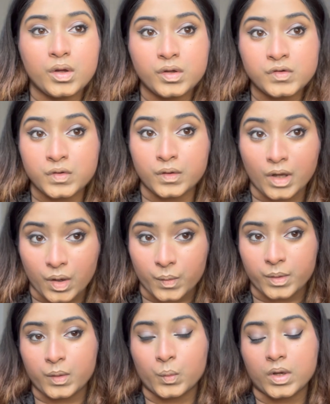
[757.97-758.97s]
So now,
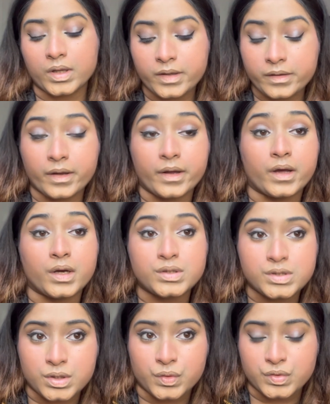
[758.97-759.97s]
the one thing that I
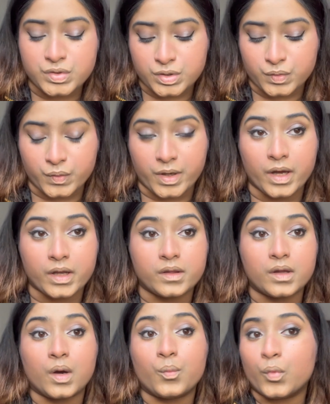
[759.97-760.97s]
do to get
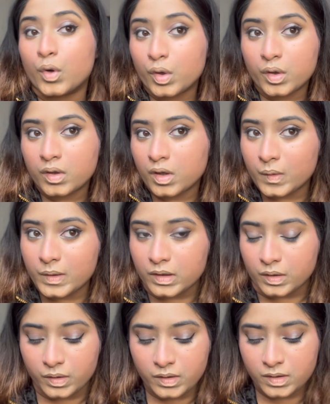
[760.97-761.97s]
a more glowy
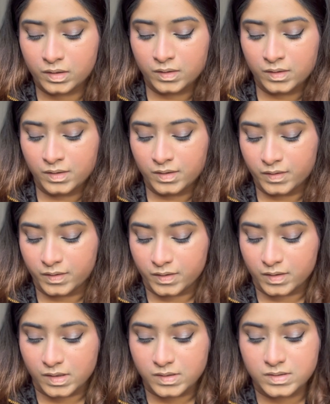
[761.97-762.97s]
look
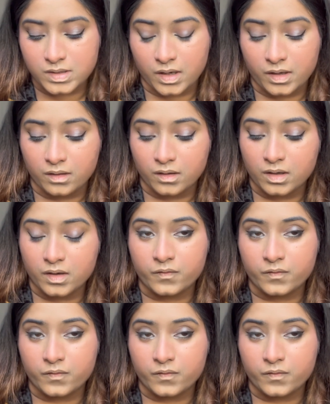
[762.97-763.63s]
is I love